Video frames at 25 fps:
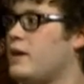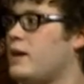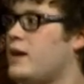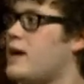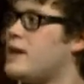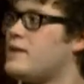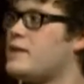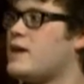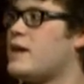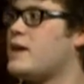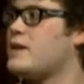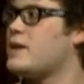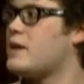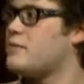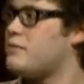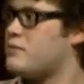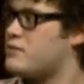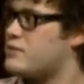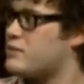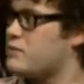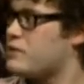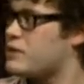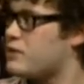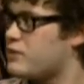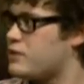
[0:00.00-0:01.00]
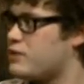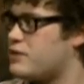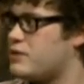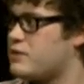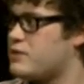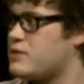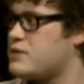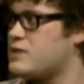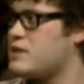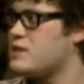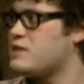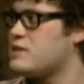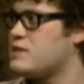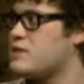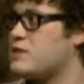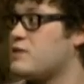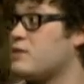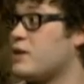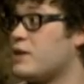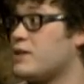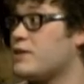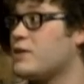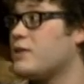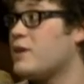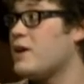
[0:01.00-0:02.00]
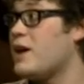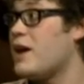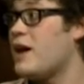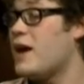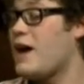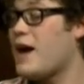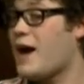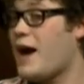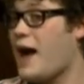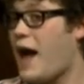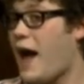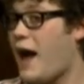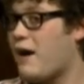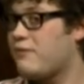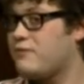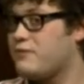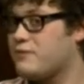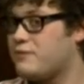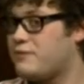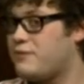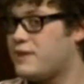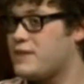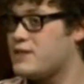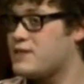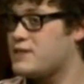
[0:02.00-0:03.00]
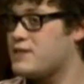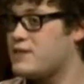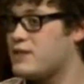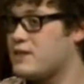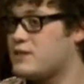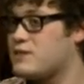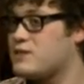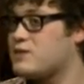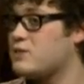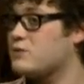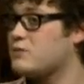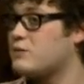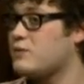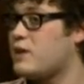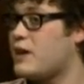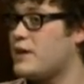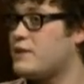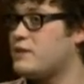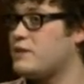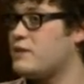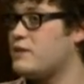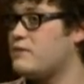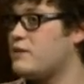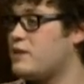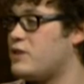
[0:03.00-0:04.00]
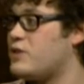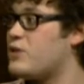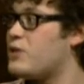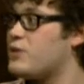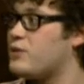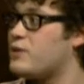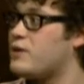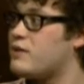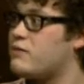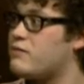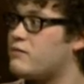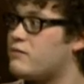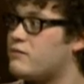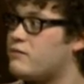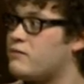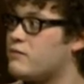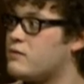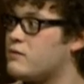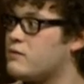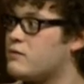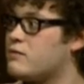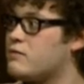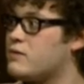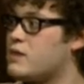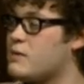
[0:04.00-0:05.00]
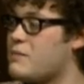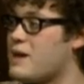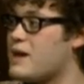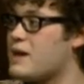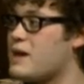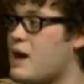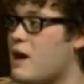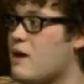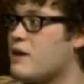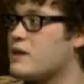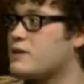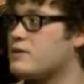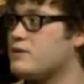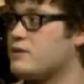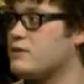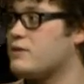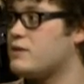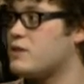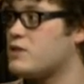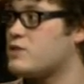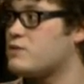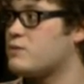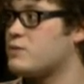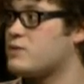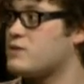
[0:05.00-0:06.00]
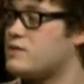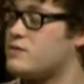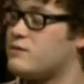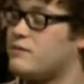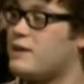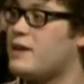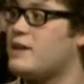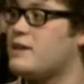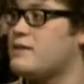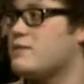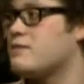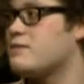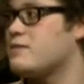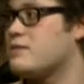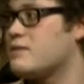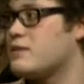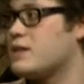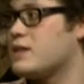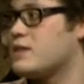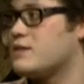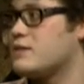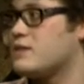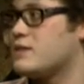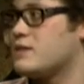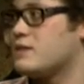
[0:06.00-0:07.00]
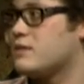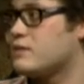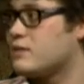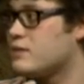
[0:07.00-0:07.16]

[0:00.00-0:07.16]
And then I presume they're going to do a season 2, although I haven't finished this, so I don't even know if the main character in this one survives this season.